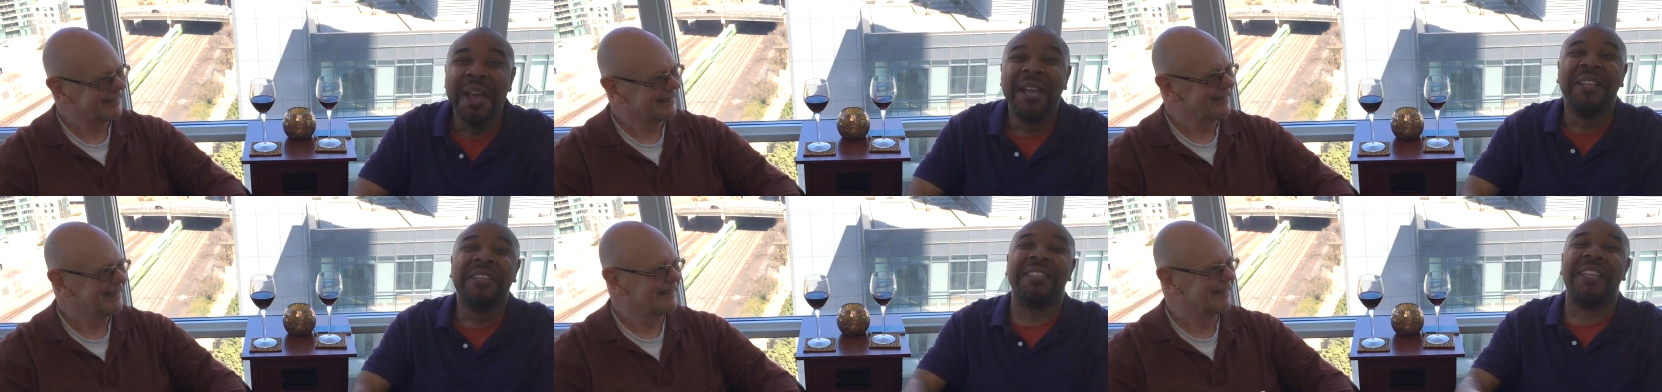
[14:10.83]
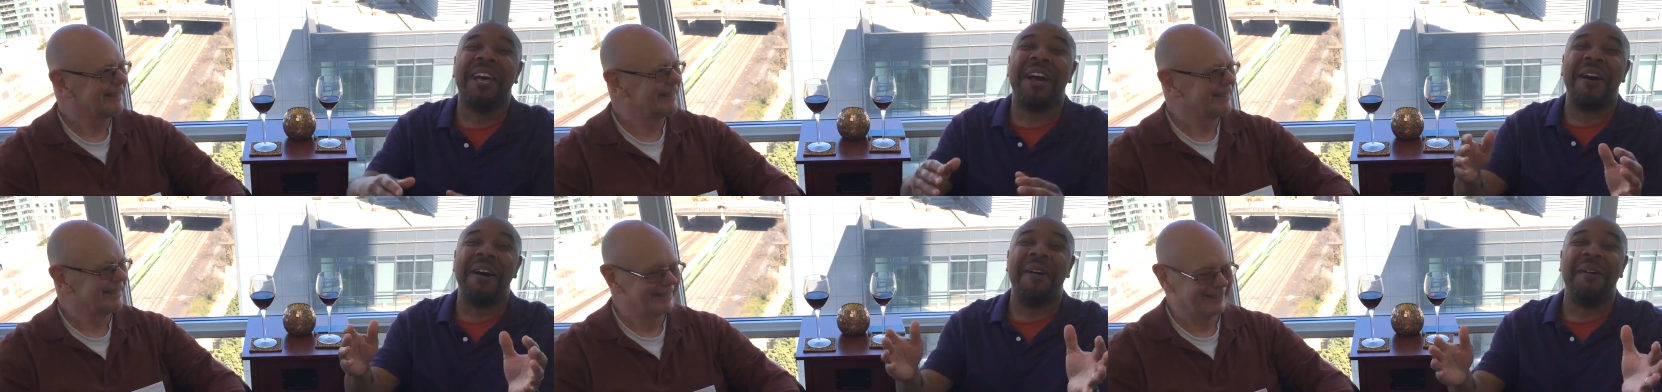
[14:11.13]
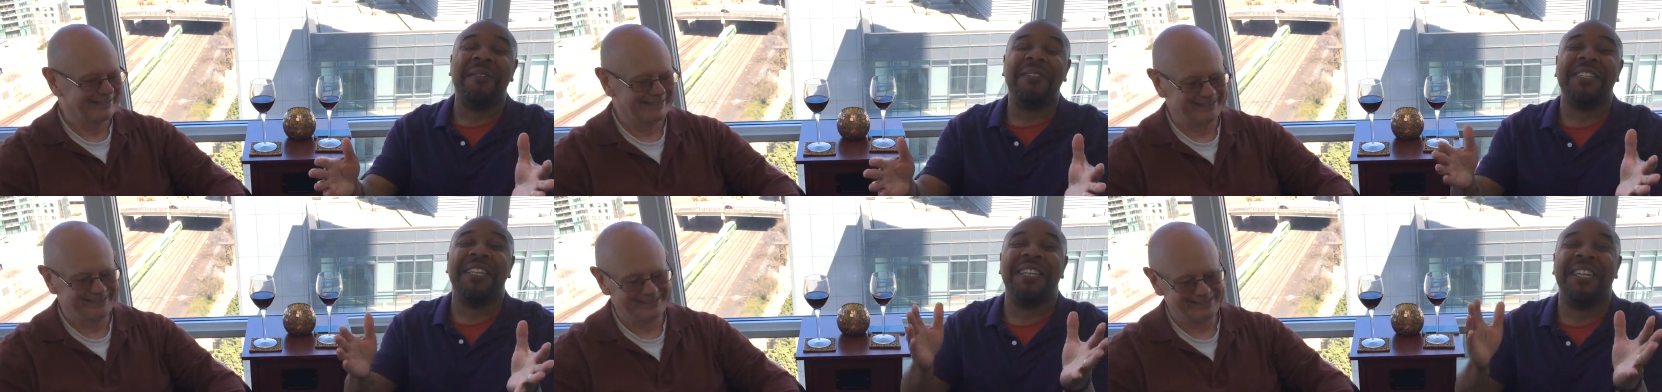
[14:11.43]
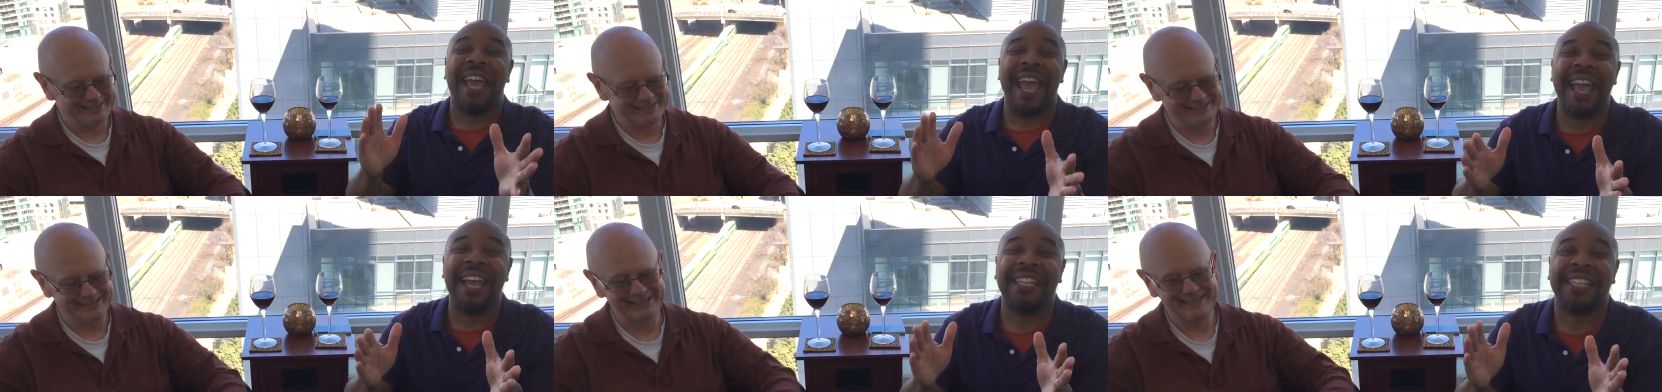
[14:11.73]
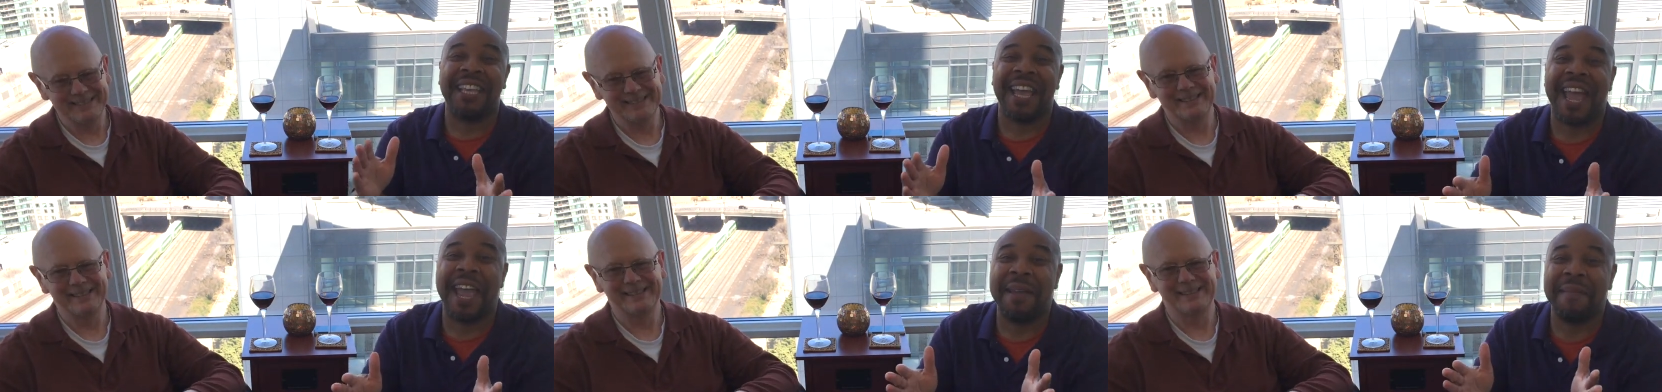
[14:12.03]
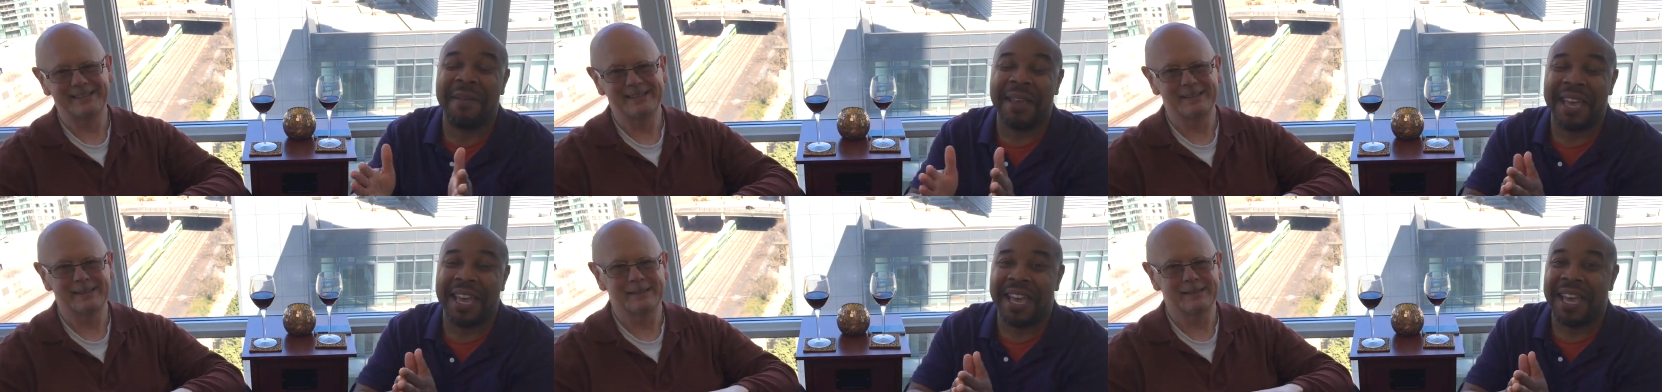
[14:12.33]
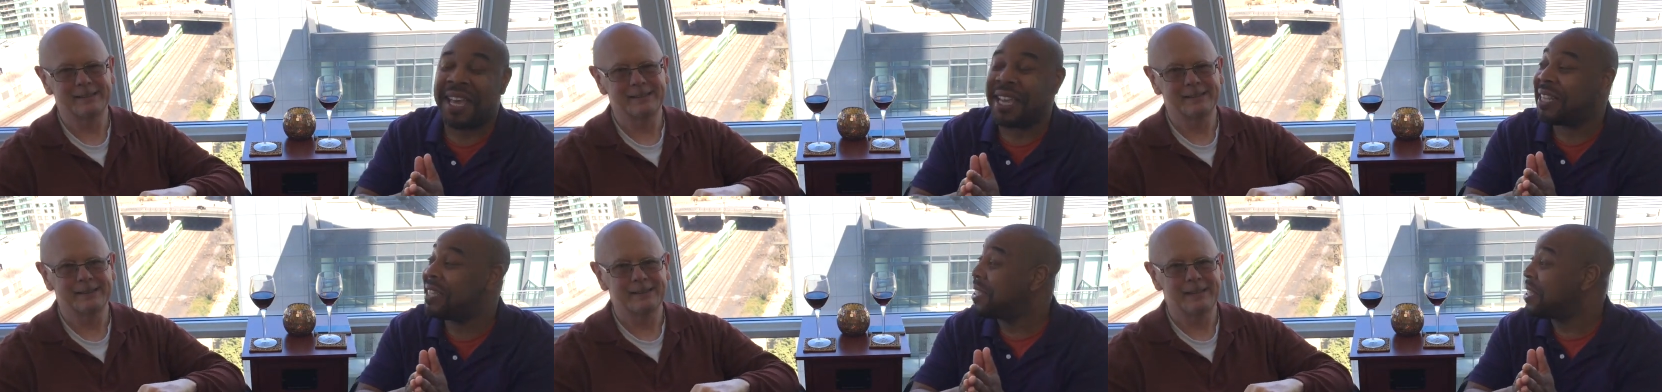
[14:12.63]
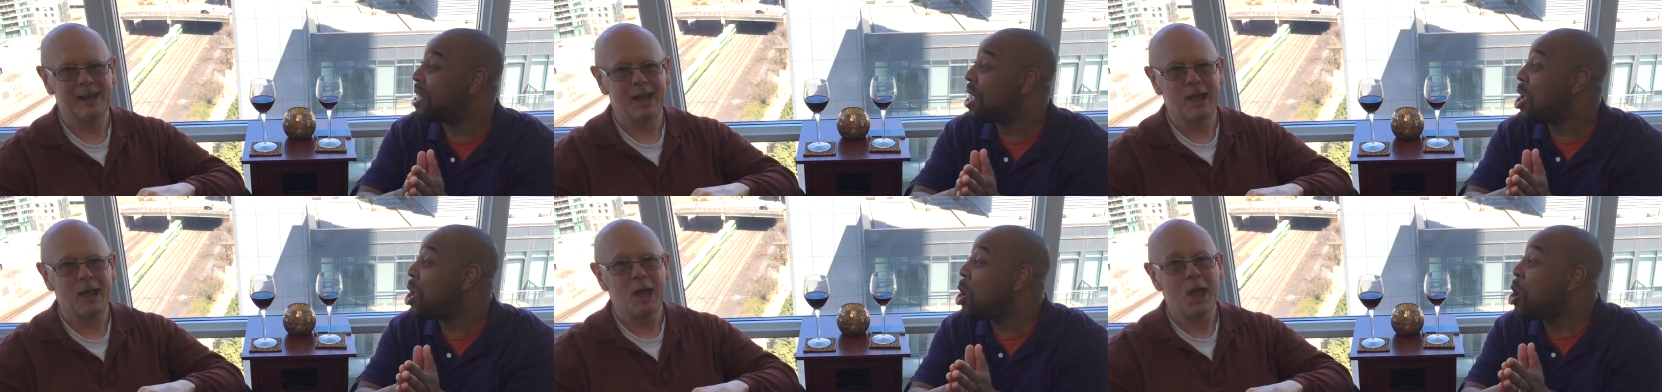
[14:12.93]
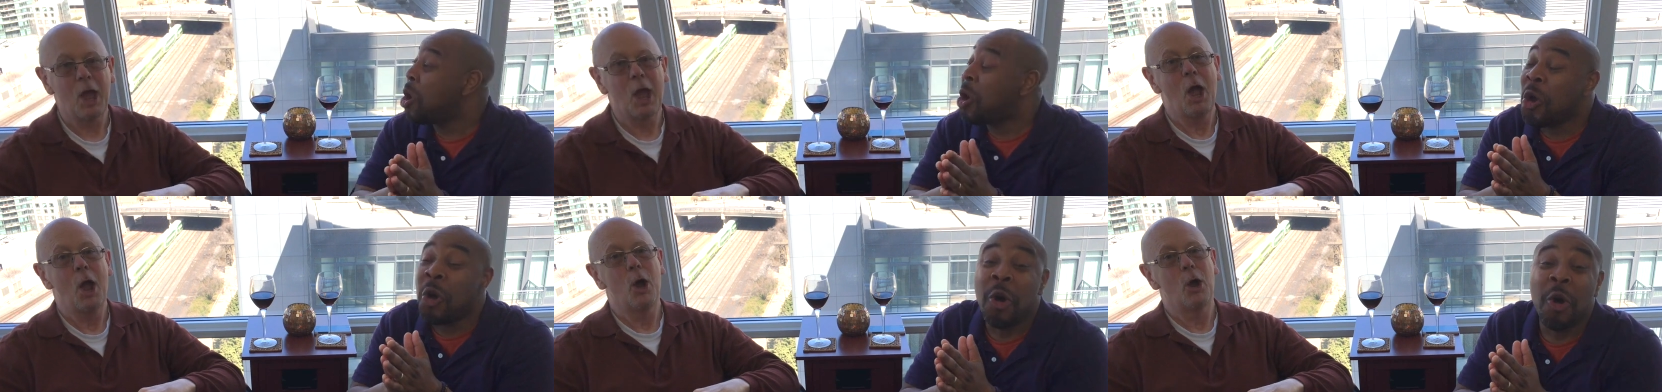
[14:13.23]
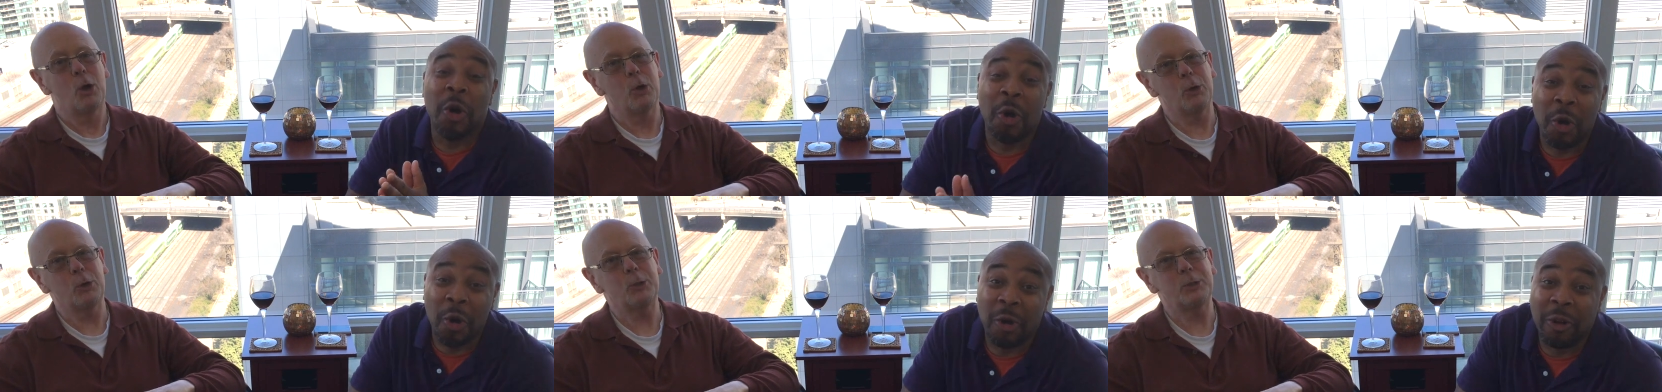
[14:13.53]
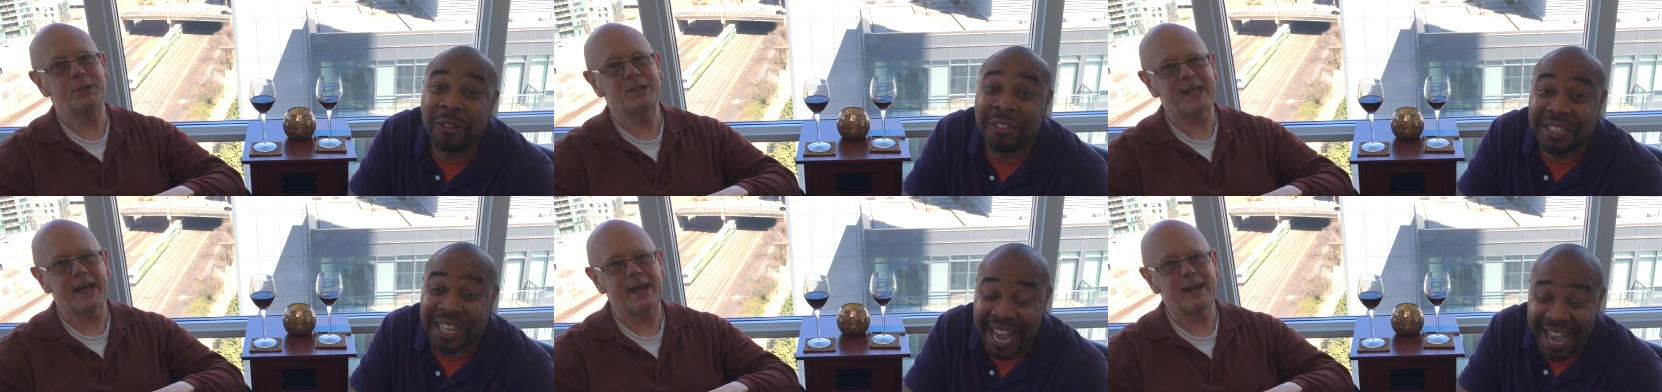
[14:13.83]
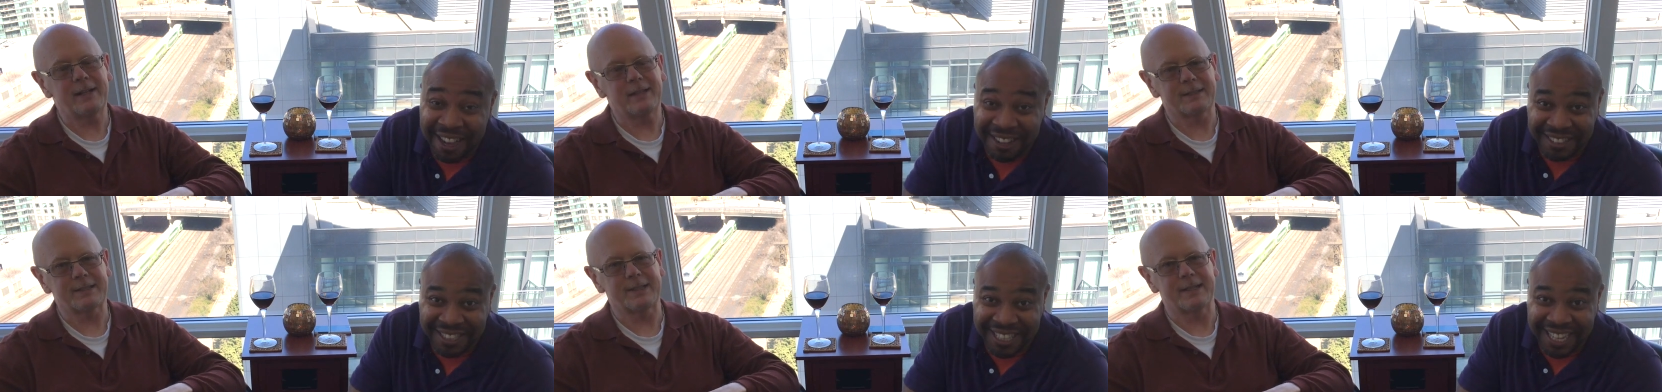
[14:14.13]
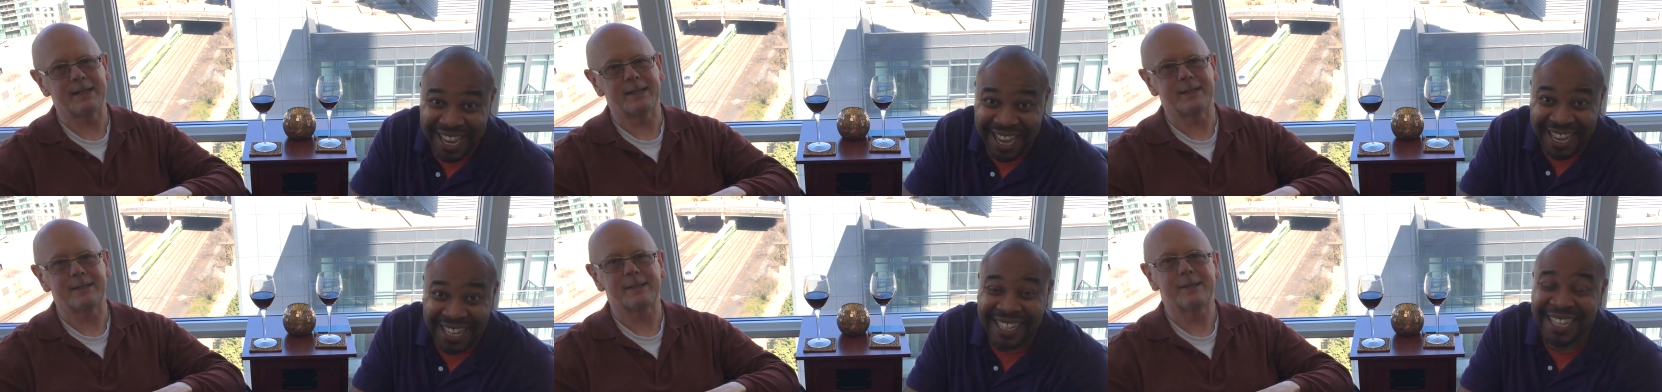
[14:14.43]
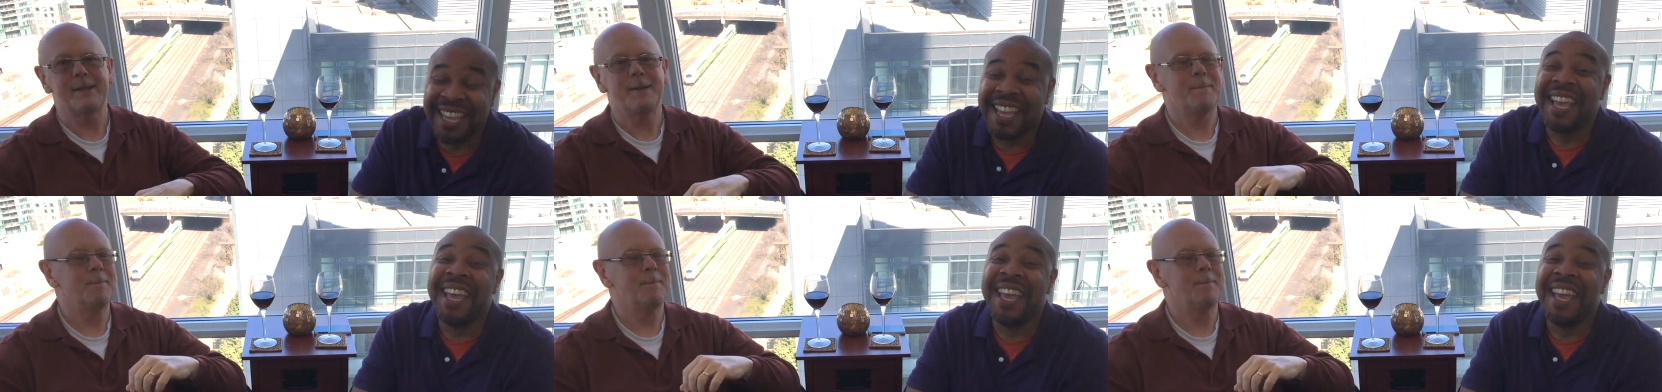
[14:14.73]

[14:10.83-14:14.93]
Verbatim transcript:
Speaker 1: So today's game is Who, Who dealt, dealt it? it?